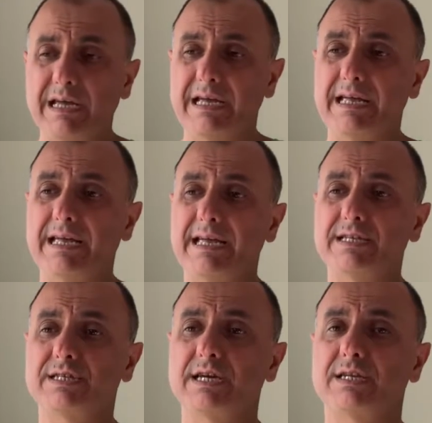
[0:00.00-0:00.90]

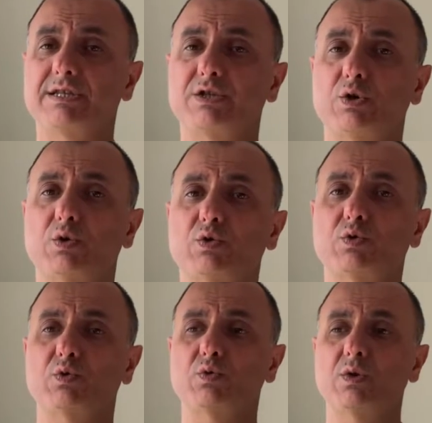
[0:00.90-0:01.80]
end-tidal
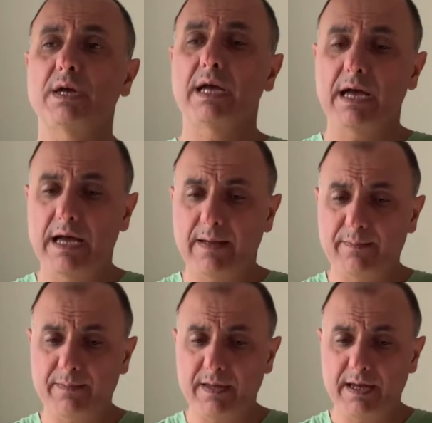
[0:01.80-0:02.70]
CO2,
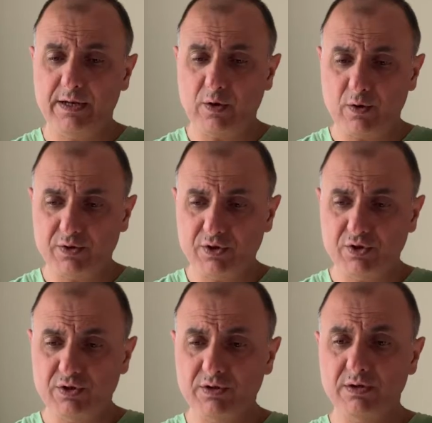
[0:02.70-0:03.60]
and
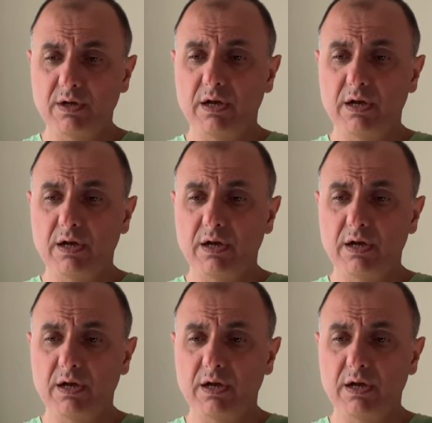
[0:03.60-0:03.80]
oxygen,